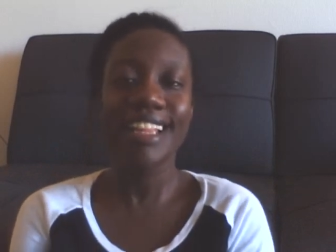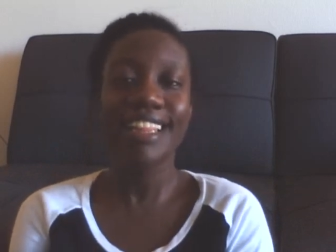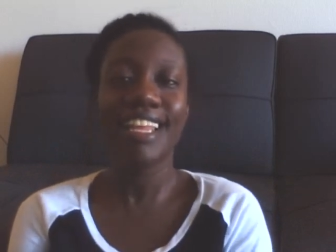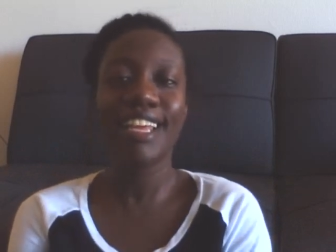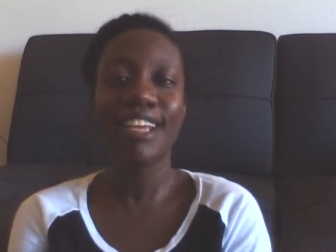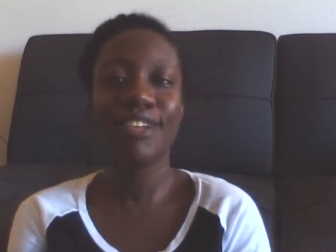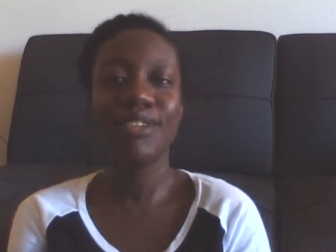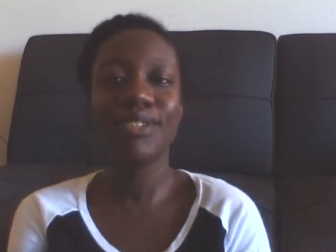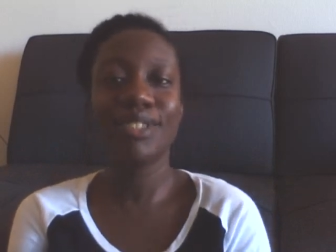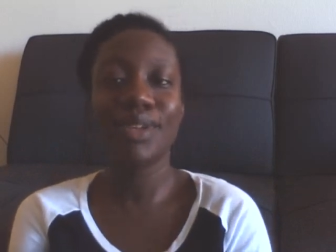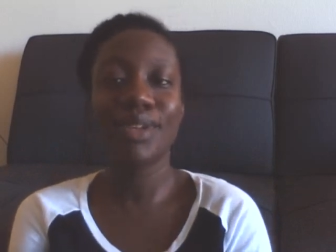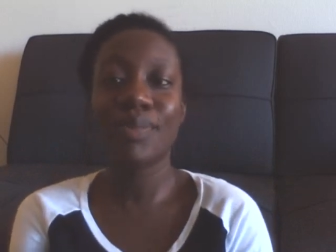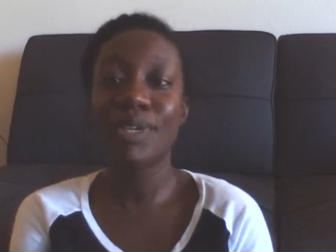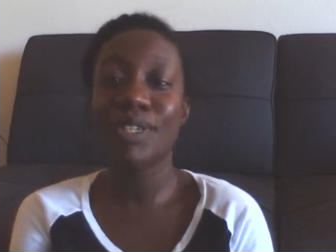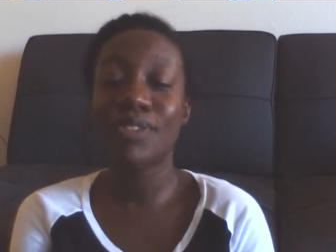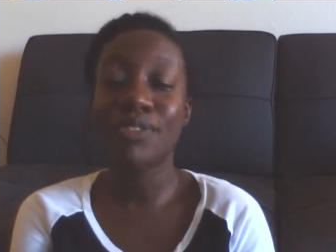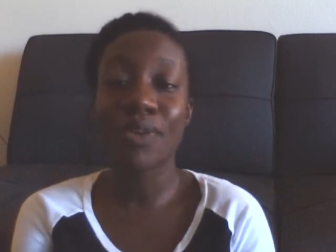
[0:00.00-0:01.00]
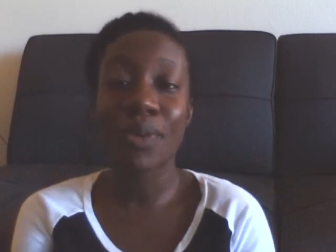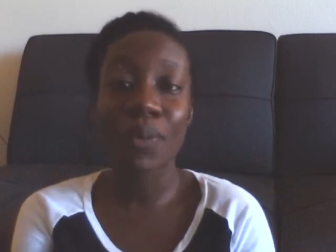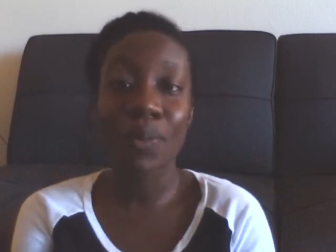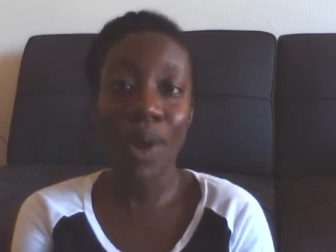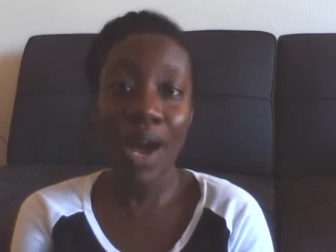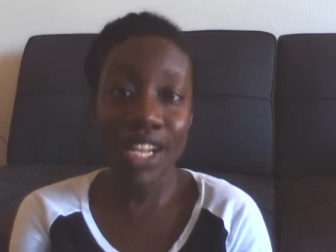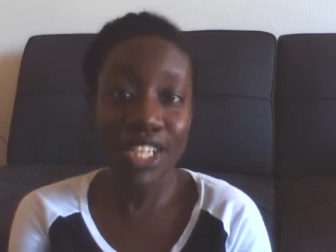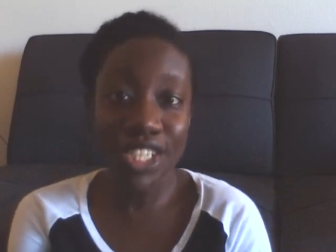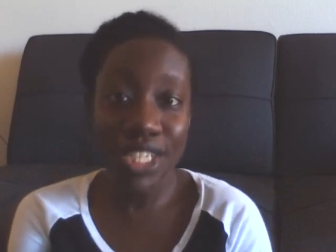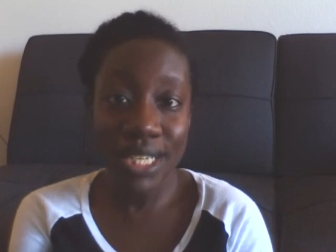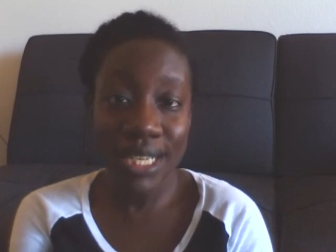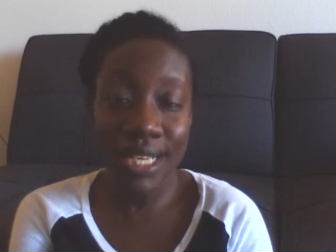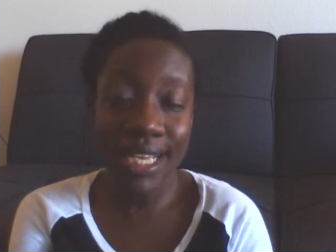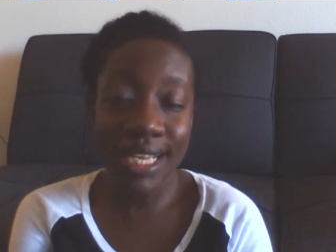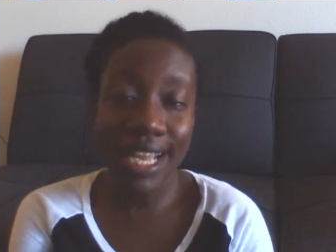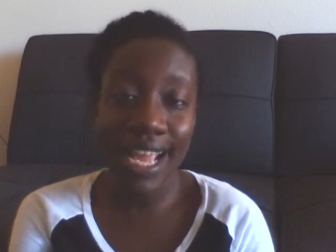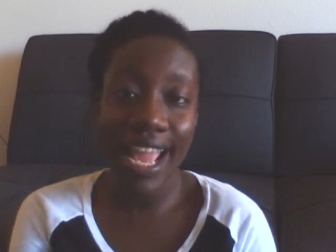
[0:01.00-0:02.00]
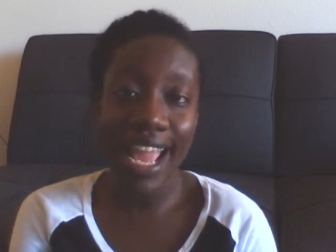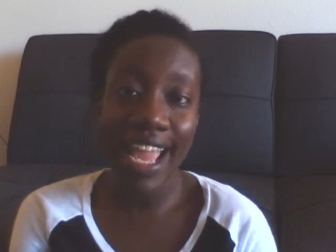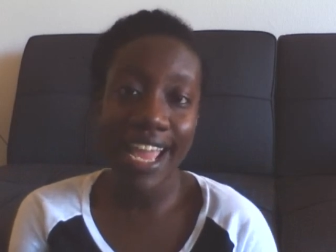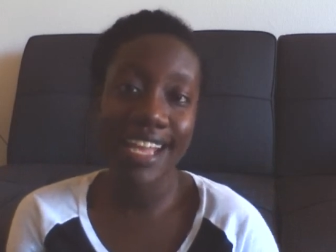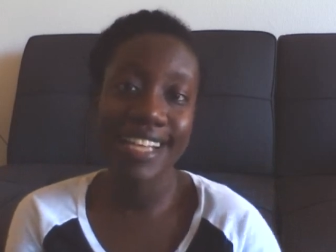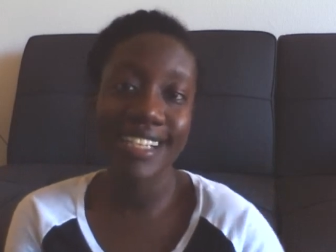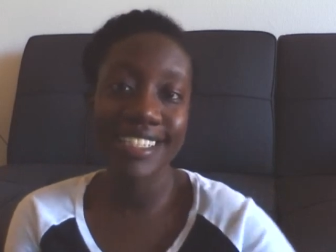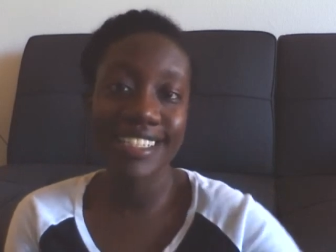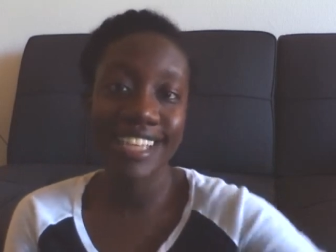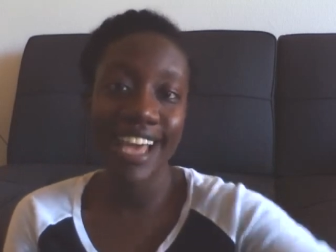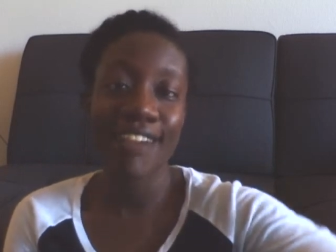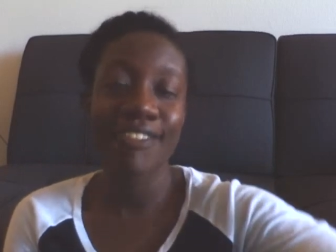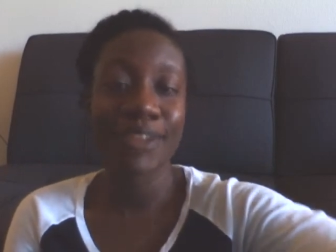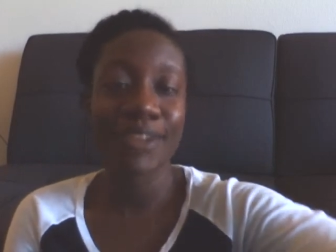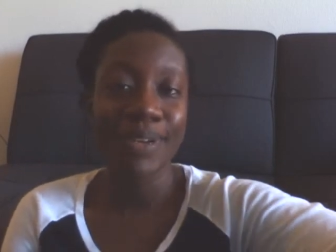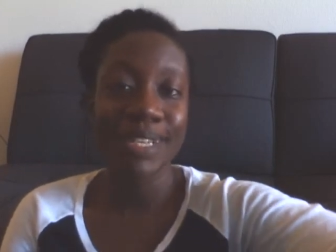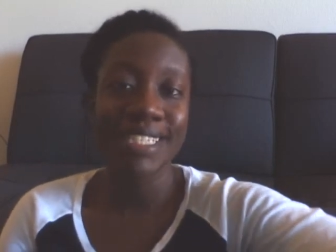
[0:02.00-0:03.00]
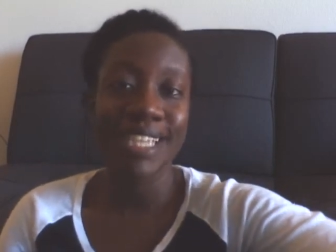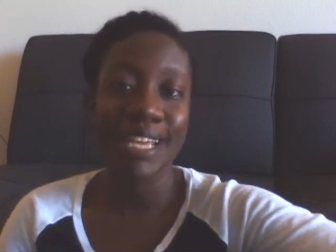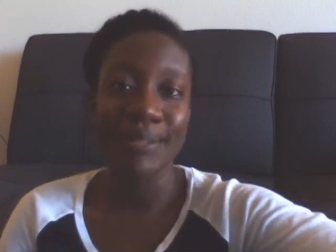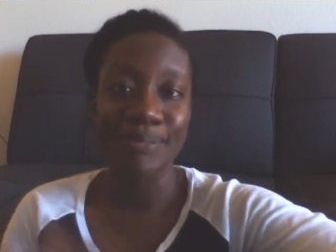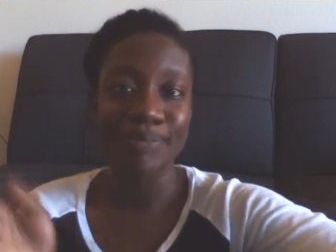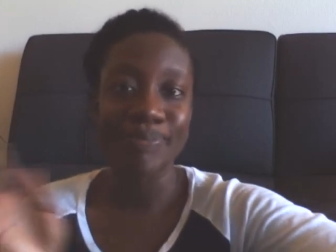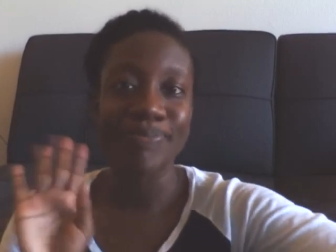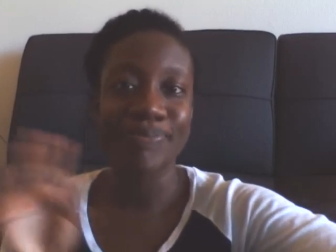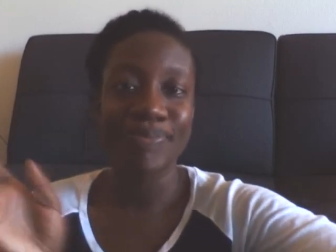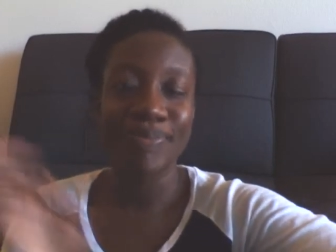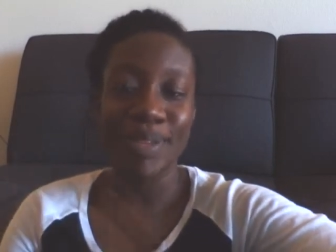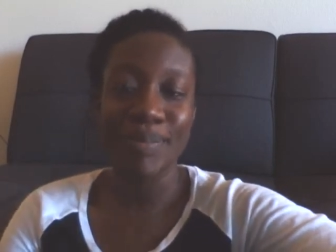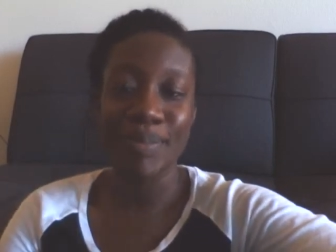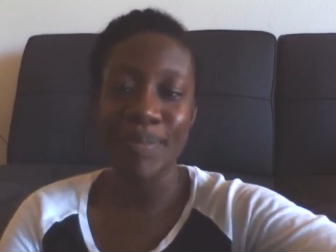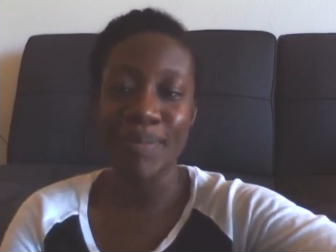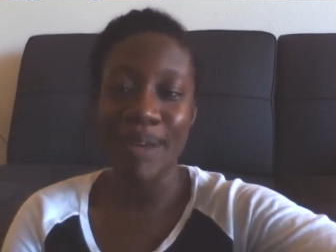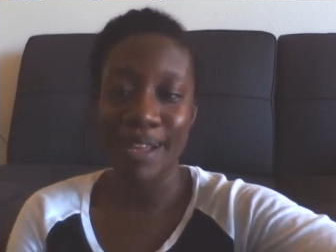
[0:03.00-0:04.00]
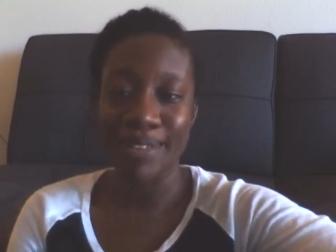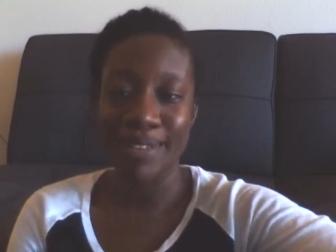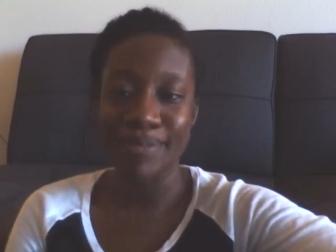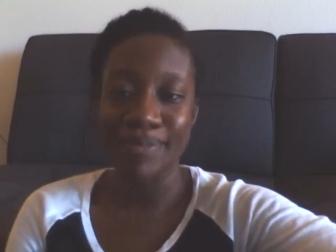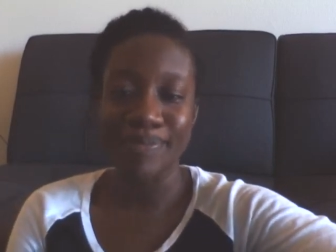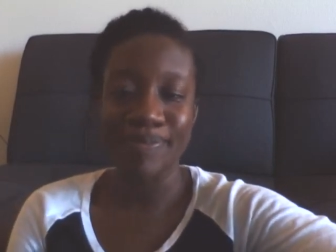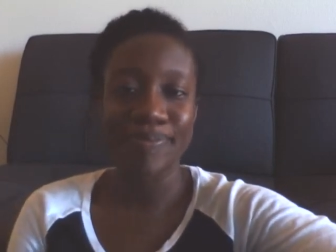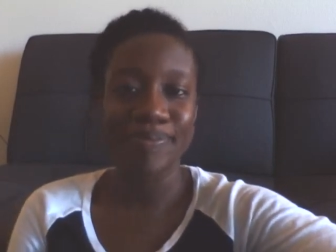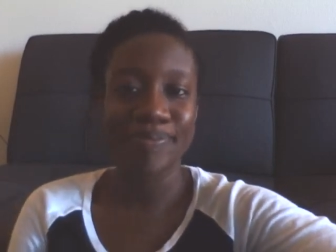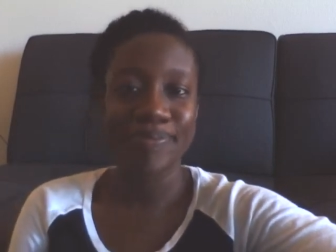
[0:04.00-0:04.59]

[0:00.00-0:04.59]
Thank you so much for watching and have a great day. Bye-bye.